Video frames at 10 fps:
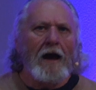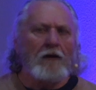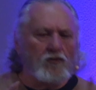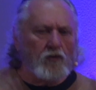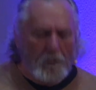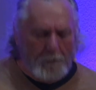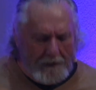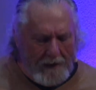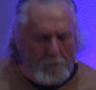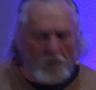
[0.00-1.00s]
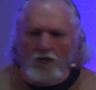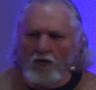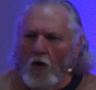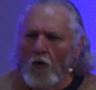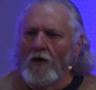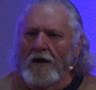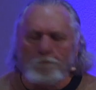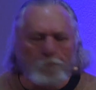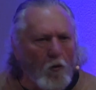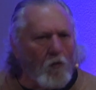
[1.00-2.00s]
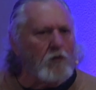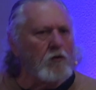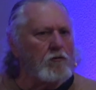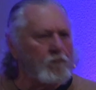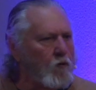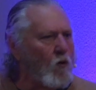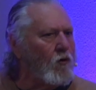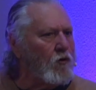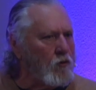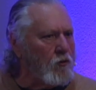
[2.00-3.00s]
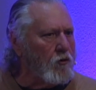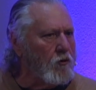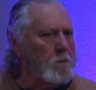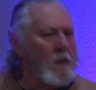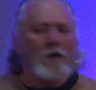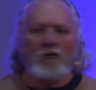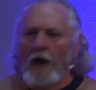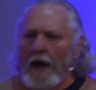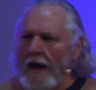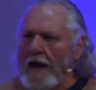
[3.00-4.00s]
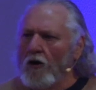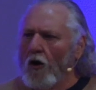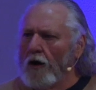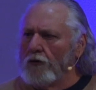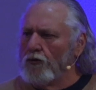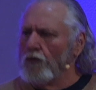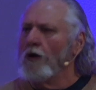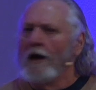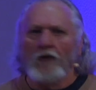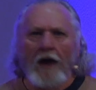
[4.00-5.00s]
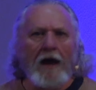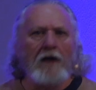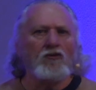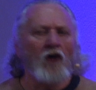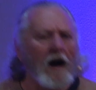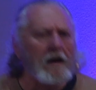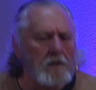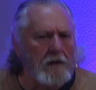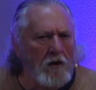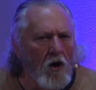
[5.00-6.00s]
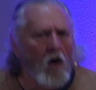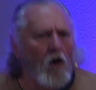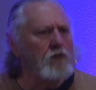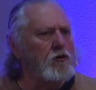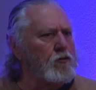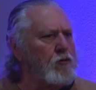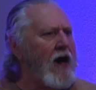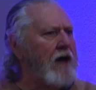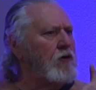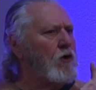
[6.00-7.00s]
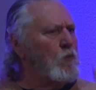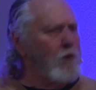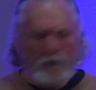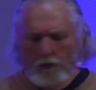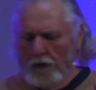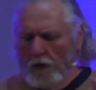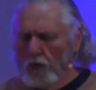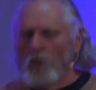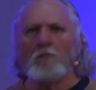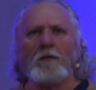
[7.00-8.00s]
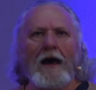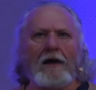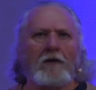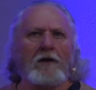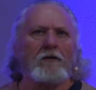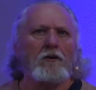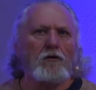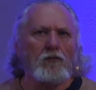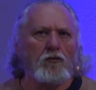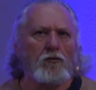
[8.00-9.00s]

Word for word: And so it became so important for her to hang on to, to hang tightly onto that which the groom had given to